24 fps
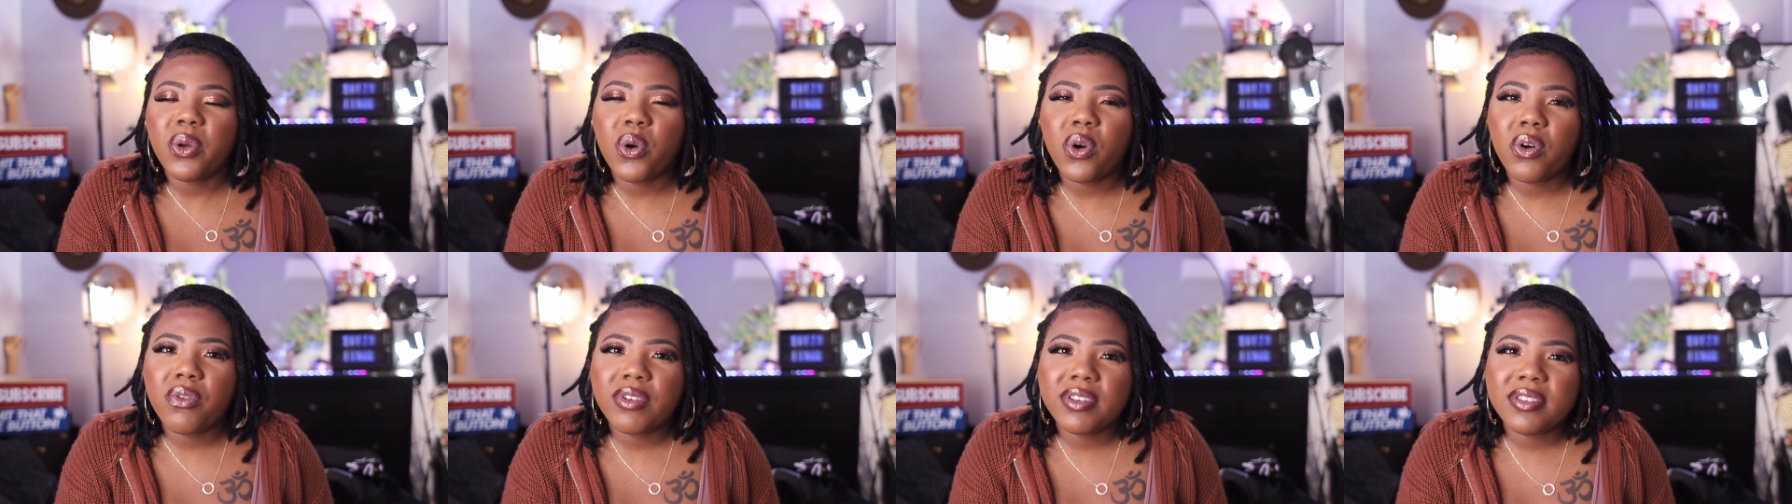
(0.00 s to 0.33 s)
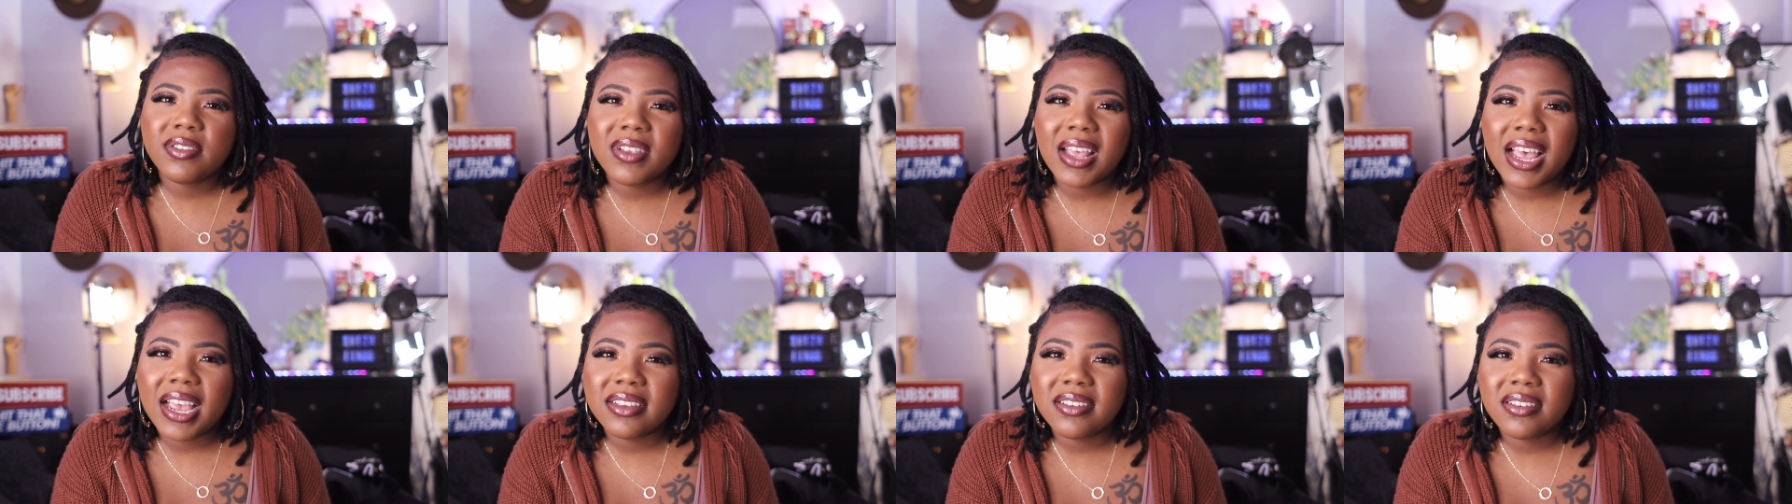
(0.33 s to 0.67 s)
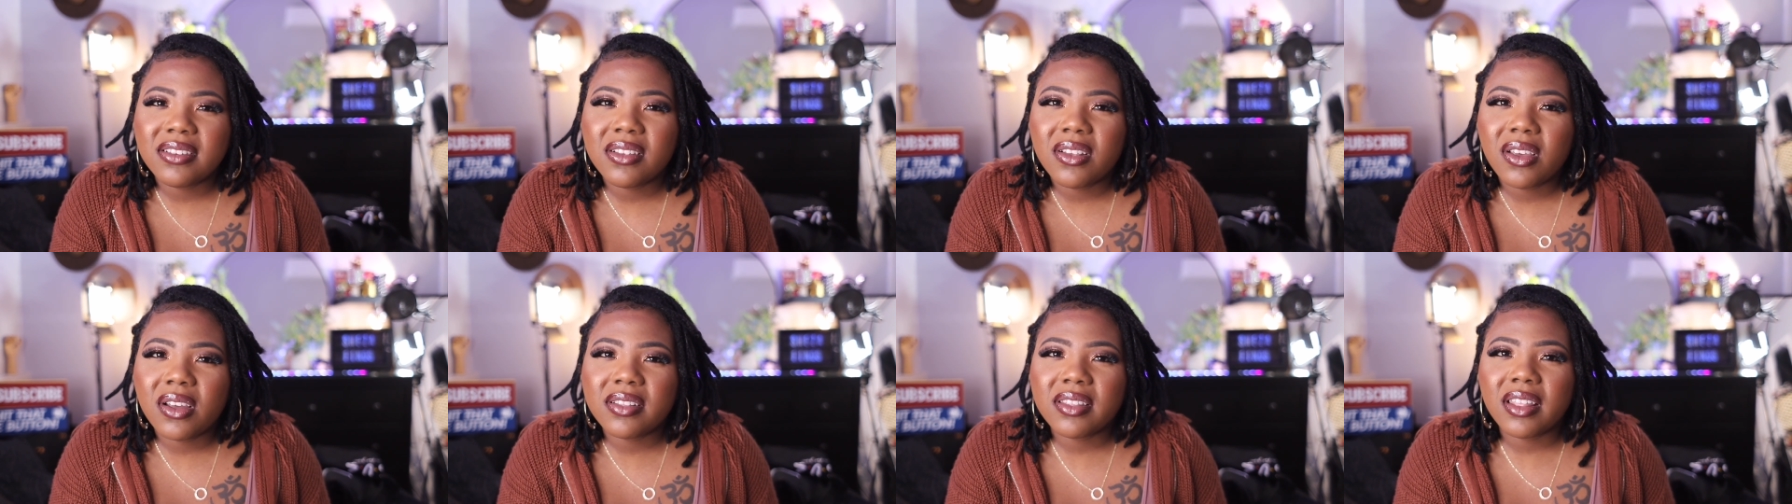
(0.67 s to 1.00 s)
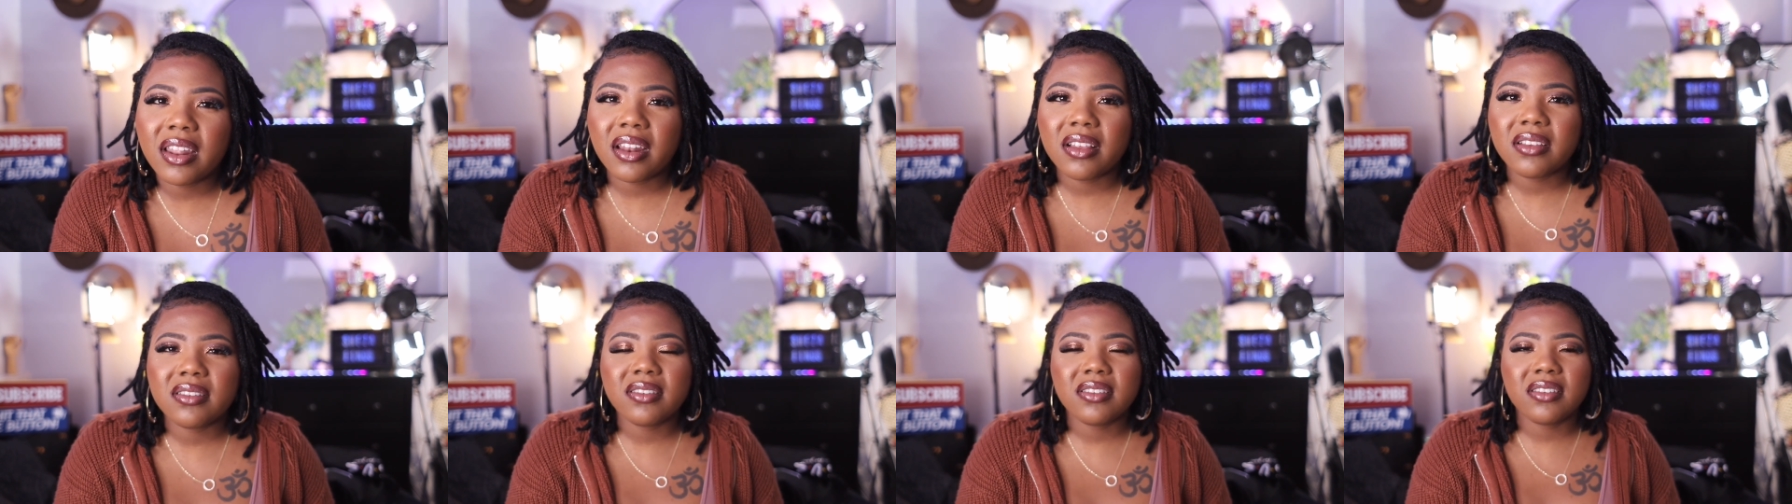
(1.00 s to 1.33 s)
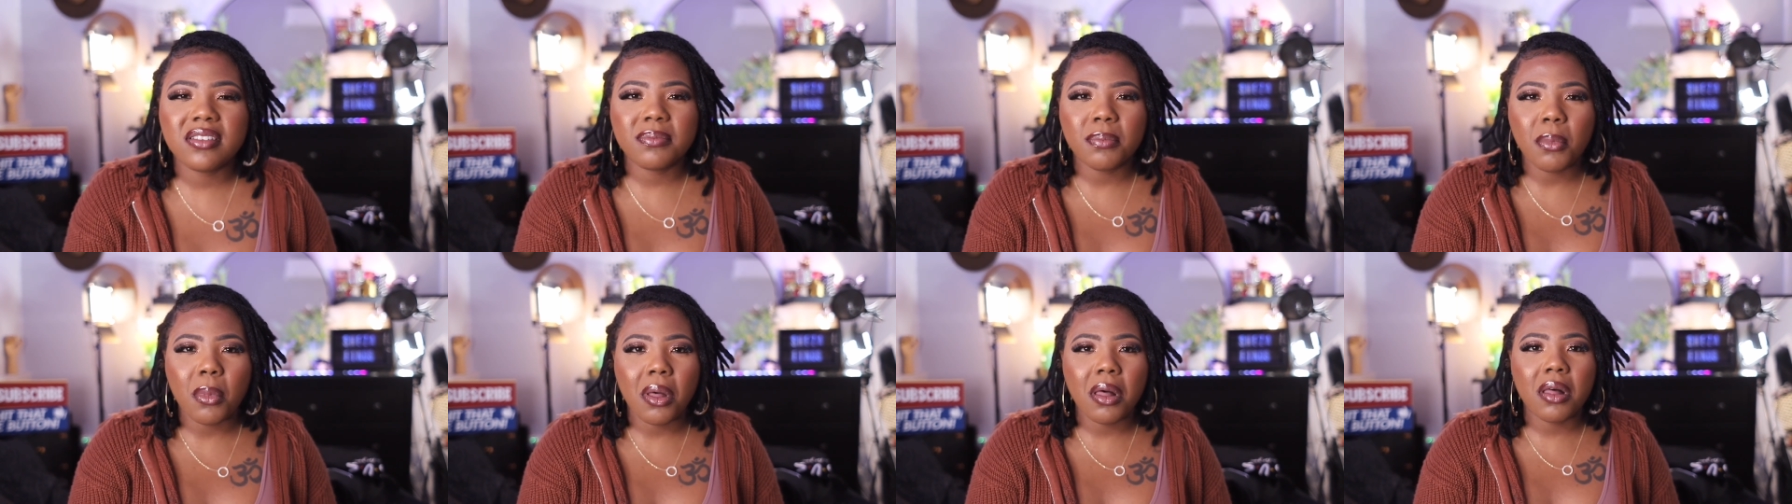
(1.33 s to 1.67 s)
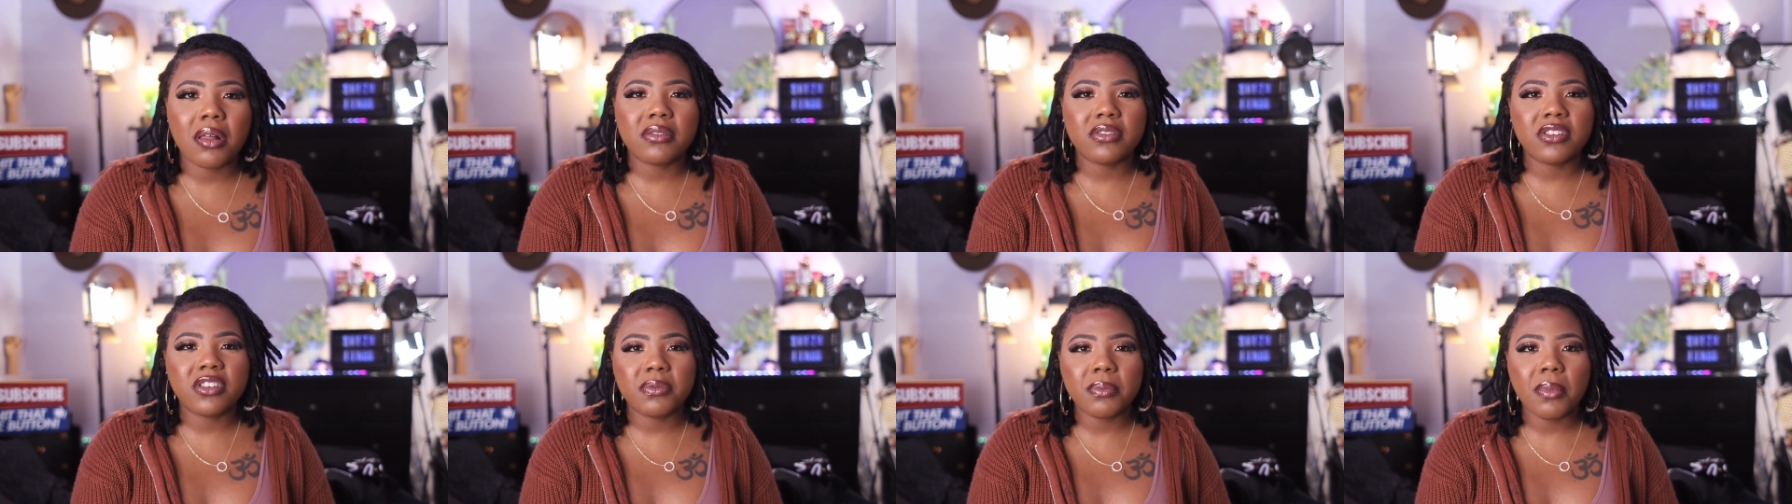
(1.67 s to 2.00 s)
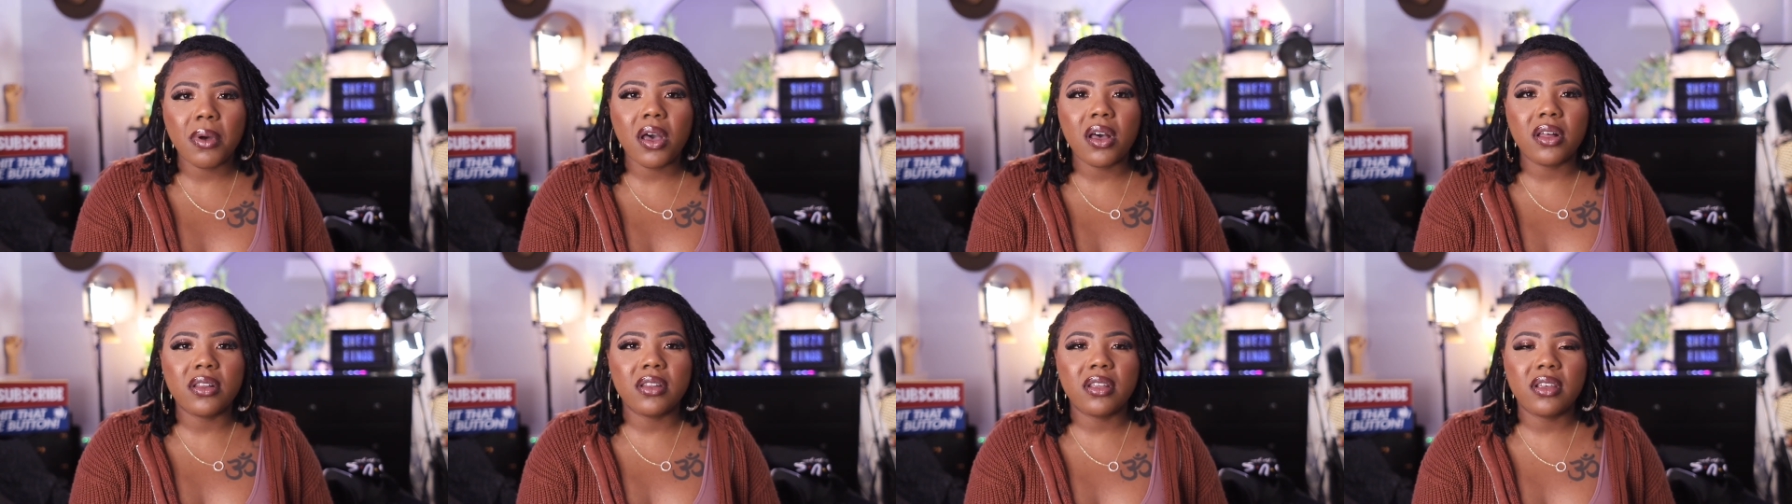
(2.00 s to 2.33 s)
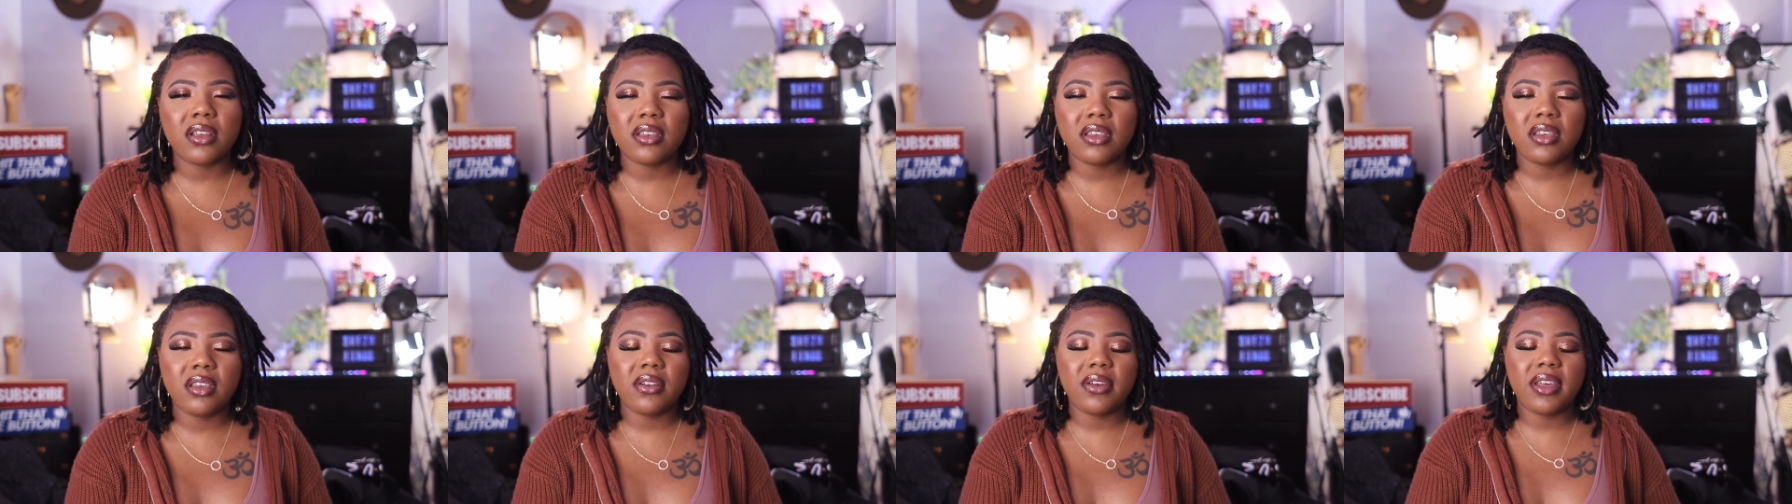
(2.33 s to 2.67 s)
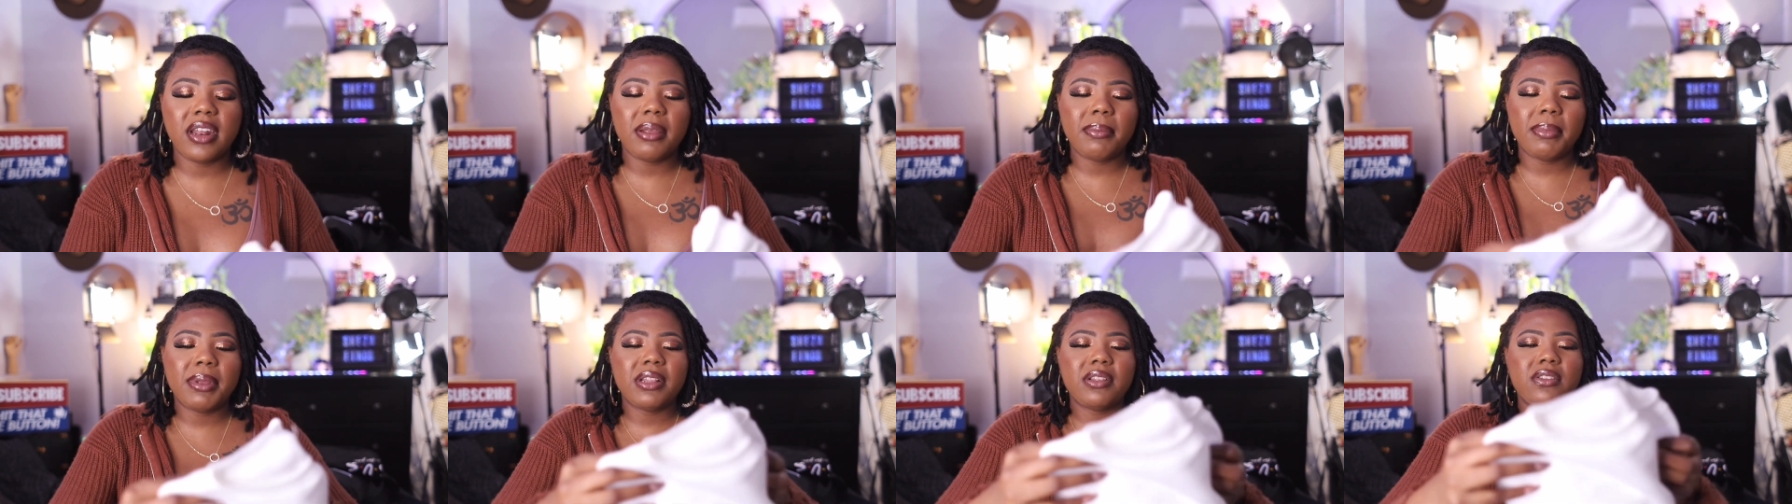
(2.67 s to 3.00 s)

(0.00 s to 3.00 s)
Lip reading: oversized look than a small look, you know what I mean?